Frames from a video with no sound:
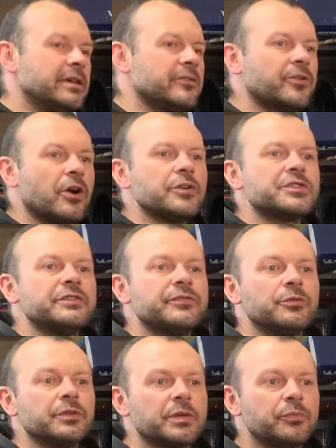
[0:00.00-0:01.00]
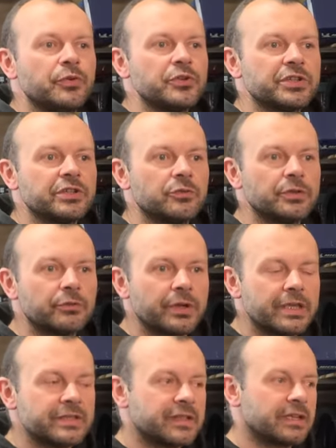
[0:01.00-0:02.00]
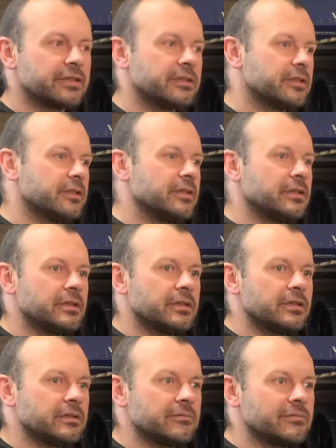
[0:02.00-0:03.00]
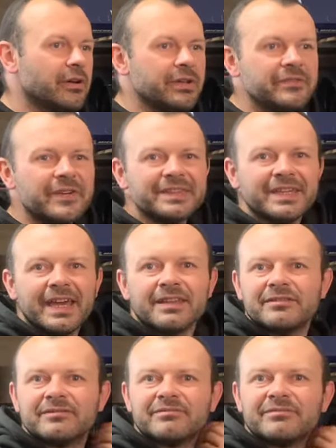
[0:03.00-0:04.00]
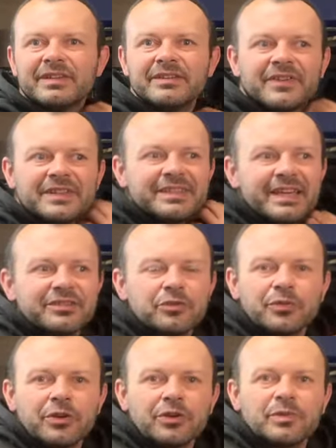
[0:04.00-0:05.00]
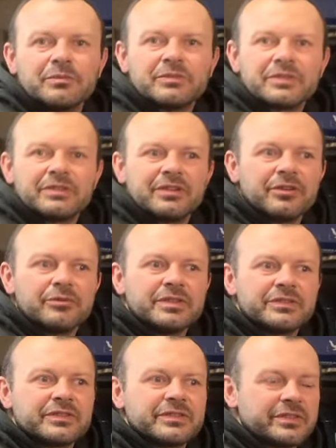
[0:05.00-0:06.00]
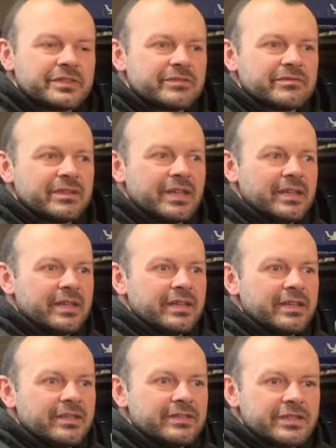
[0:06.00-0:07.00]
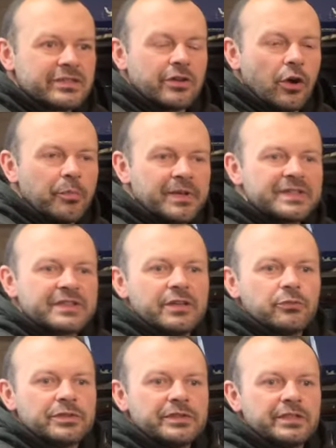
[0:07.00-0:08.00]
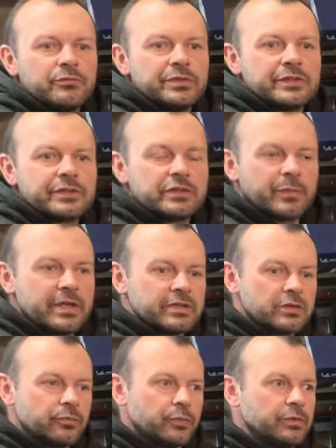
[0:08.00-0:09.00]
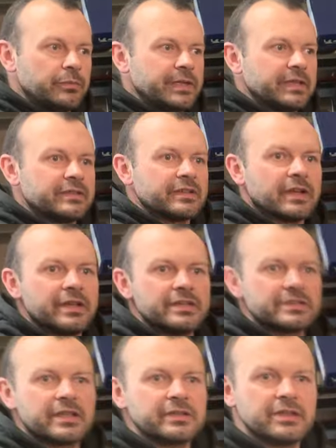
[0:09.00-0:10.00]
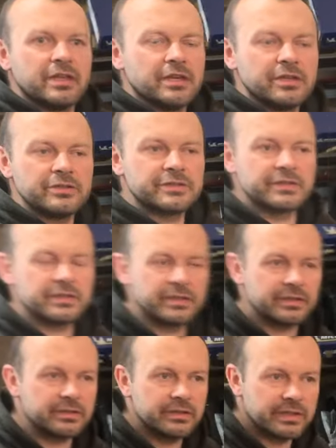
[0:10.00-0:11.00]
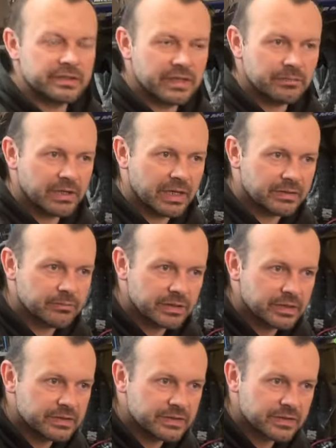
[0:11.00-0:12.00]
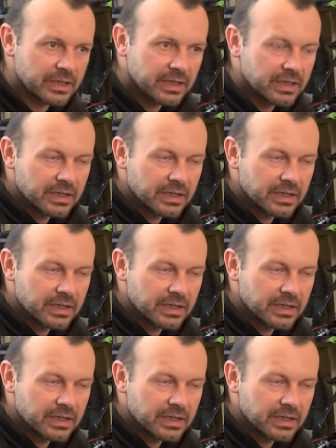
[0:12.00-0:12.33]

of course, if you want to push it, you want to race it. No, even then, even then, no problems. You know, it's just just compensate mm. with the with the suspension, put bigger tires, and you're still in the, in the same game. Yeah. It's,